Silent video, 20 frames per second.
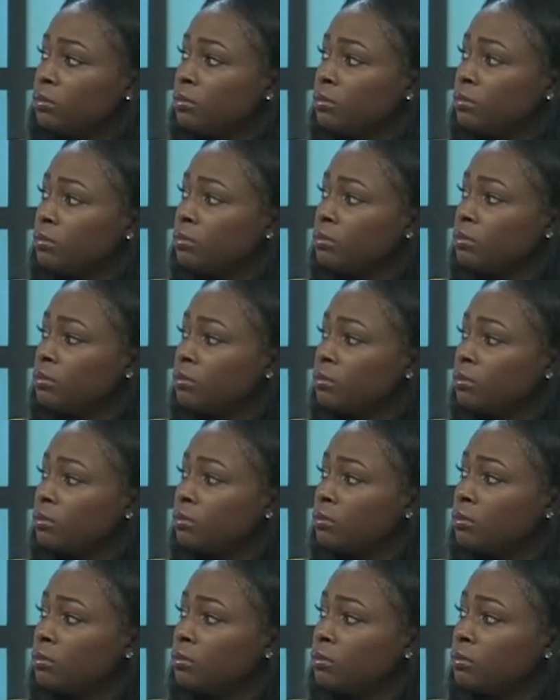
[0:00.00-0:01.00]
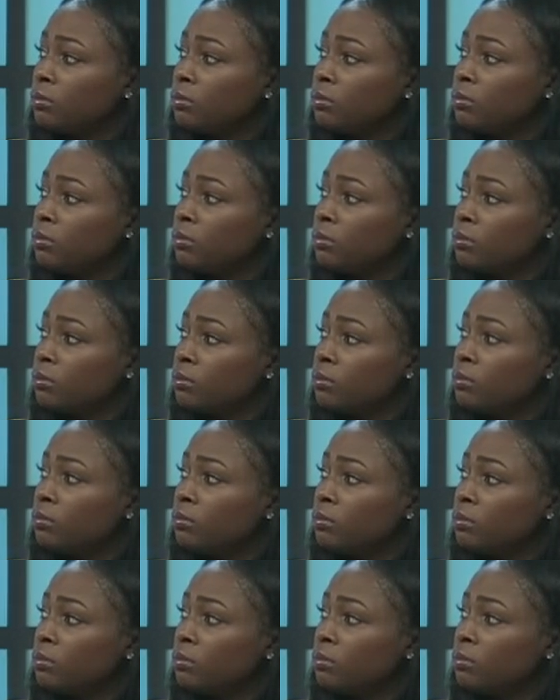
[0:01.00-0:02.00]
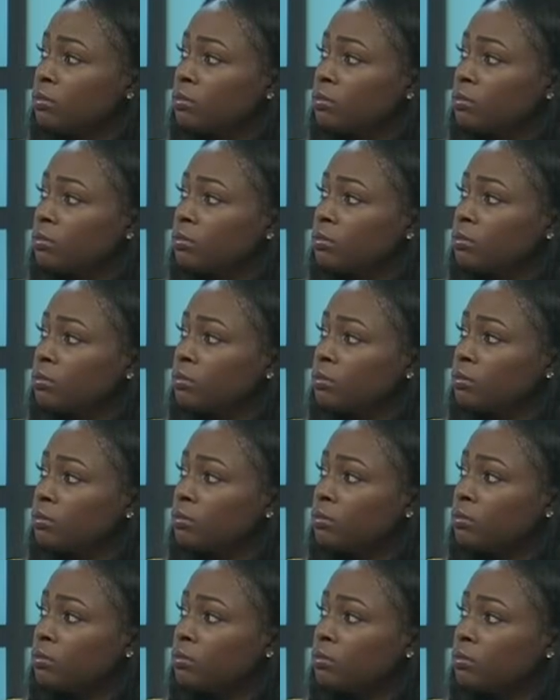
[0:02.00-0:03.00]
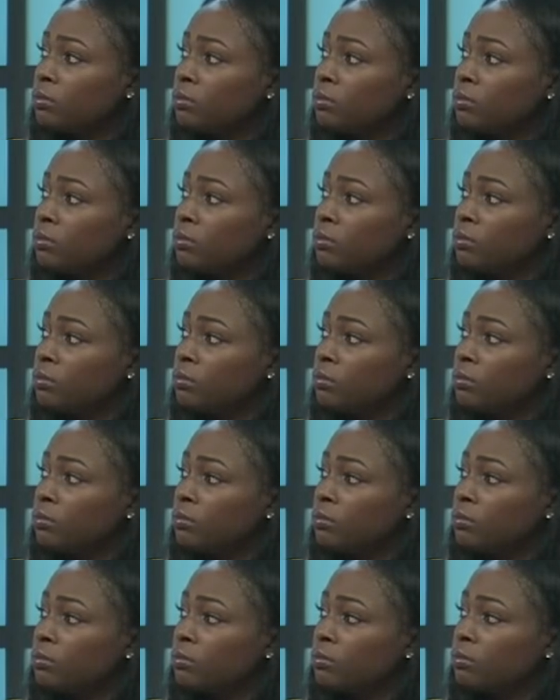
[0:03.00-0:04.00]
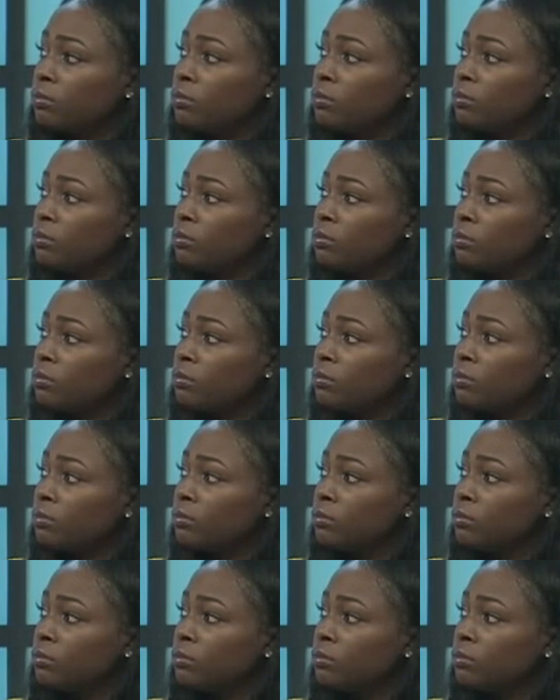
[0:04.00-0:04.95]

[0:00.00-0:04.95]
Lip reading: [no speech]